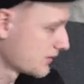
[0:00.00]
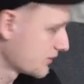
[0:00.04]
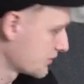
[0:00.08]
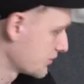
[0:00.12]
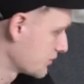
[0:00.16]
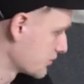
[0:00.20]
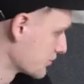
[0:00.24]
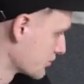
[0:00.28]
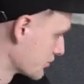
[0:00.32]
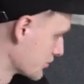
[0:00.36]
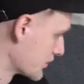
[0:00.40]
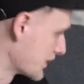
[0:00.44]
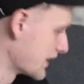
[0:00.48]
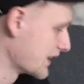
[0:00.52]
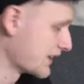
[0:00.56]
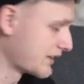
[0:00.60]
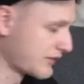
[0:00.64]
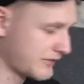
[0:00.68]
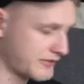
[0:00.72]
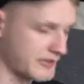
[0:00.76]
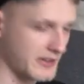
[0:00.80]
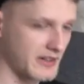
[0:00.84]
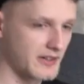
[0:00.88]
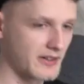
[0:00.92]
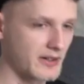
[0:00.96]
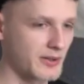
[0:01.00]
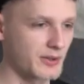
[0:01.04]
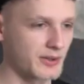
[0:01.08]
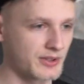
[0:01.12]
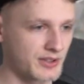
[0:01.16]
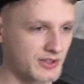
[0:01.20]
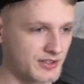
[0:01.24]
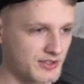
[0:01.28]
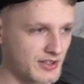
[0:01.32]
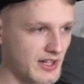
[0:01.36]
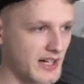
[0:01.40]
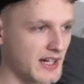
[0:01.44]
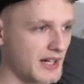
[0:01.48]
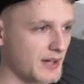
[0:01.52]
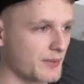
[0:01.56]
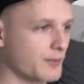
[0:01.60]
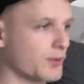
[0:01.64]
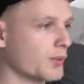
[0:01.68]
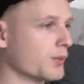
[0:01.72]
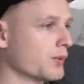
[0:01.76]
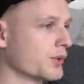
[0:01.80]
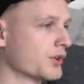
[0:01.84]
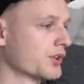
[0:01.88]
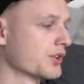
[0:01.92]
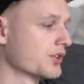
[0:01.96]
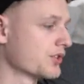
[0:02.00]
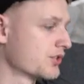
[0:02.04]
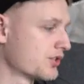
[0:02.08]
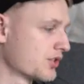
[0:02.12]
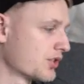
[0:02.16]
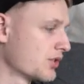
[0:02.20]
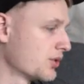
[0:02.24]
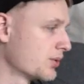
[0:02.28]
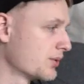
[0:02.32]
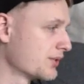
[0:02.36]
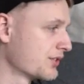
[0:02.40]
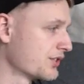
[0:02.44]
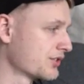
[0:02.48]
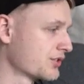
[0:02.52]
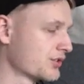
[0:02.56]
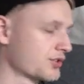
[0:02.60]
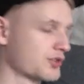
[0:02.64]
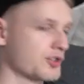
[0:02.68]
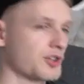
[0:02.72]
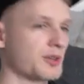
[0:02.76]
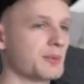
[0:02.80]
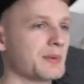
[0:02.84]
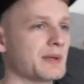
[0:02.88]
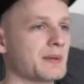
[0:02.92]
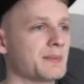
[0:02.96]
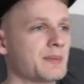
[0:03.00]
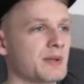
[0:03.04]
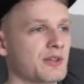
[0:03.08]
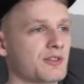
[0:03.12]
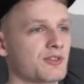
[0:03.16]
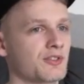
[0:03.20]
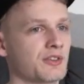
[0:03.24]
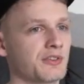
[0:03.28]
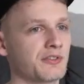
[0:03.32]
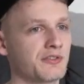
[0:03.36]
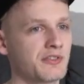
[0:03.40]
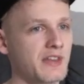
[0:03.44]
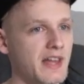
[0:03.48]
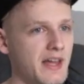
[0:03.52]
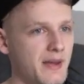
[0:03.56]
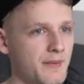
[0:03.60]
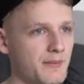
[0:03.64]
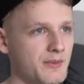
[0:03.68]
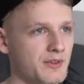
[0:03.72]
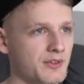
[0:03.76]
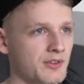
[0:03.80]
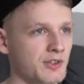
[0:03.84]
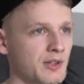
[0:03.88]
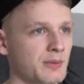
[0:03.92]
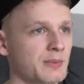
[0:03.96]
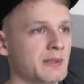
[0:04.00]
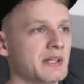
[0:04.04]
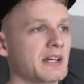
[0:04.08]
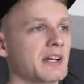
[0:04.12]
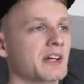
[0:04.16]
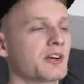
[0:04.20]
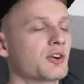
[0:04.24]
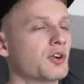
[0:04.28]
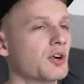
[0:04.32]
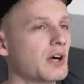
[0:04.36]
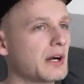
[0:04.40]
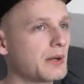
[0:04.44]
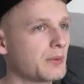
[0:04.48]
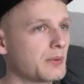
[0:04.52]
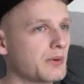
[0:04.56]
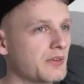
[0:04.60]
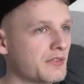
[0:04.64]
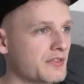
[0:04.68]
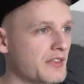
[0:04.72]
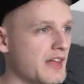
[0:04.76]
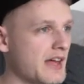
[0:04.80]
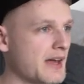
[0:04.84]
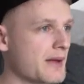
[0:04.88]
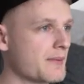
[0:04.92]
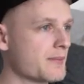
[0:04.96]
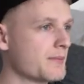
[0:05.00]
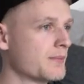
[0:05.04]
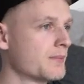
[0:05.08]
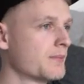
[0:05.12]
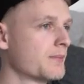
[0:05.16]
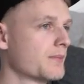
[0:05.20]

we need to figure out a design, what we're going to do. Is it just going to be a picture of them? Is it going to be a cutout of them?